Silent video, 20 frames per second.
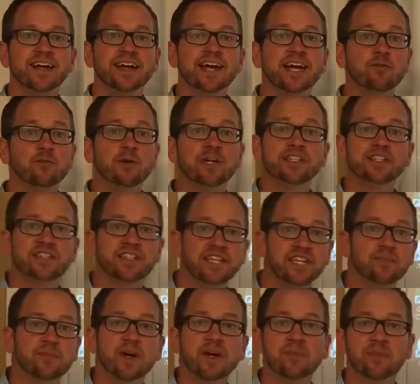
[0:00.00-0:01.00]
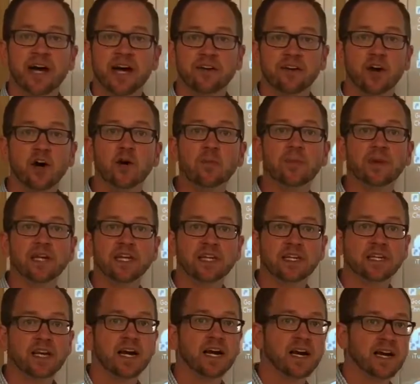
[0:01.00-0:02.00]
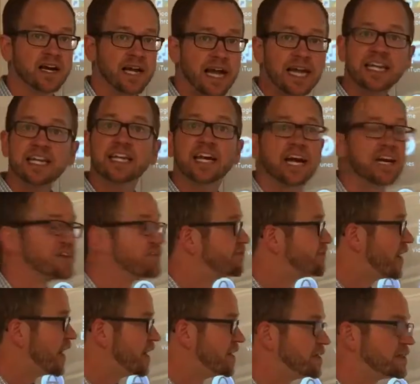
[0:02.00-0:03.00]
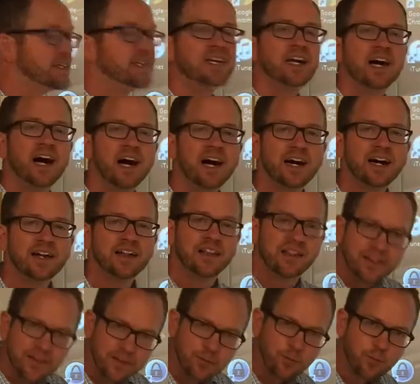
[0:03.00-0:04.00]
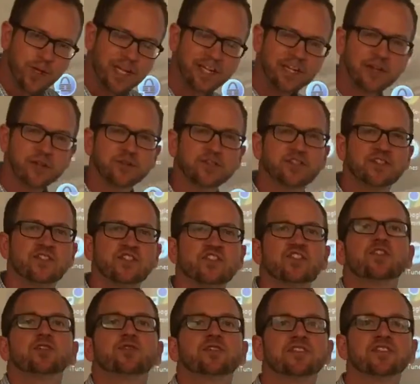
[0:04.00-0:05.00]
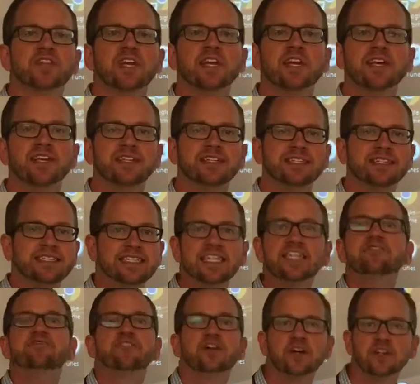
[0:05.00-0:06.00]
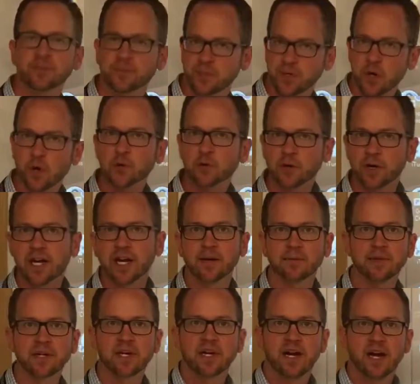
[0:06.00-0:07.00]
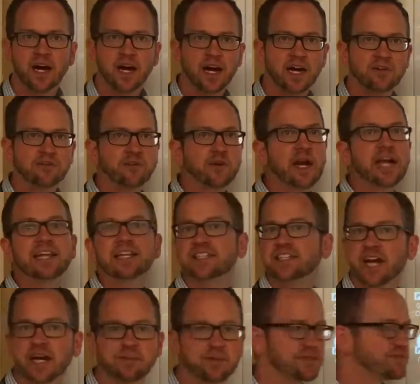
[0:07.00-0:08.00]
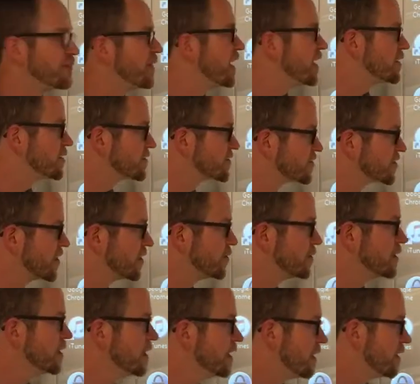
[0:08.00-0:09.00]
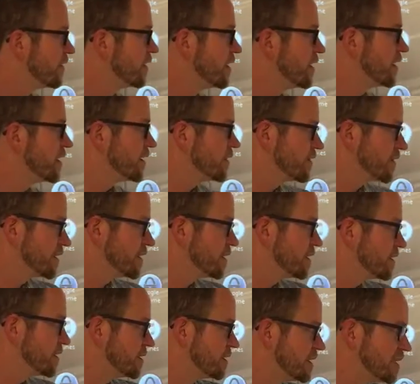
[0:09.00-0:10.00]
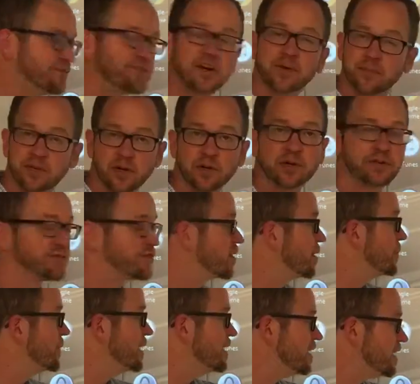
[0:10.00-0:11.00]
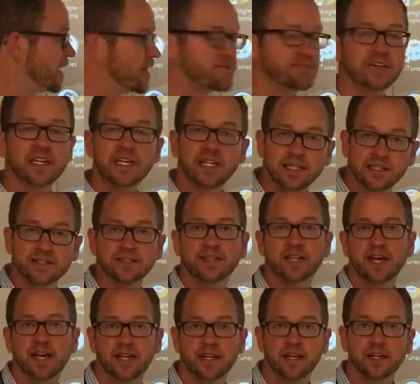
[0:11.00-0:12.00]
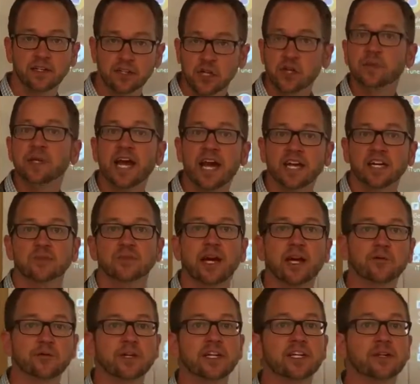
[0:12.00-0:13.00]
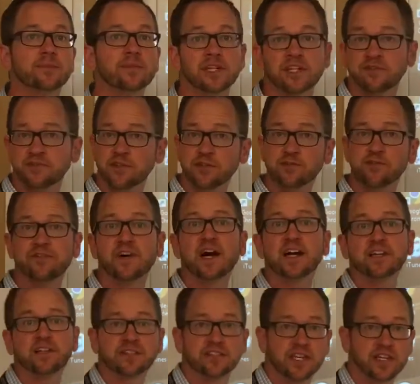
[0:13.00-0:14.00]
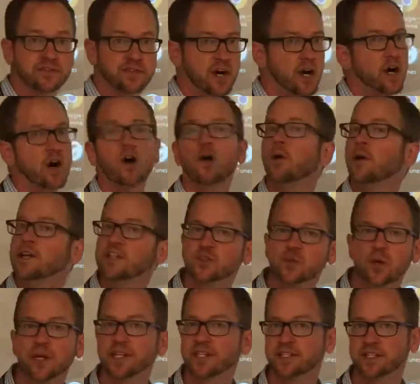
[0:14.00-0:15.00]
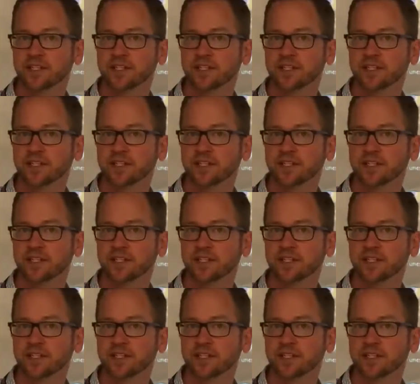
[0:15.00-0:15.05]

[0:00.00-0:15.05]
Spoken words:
And one tip about opening any kind of file, Windows chooses a default program for any type of file. So the default program for a PDF is that Adobe Acrobat Reader, but if you find yourself always wanting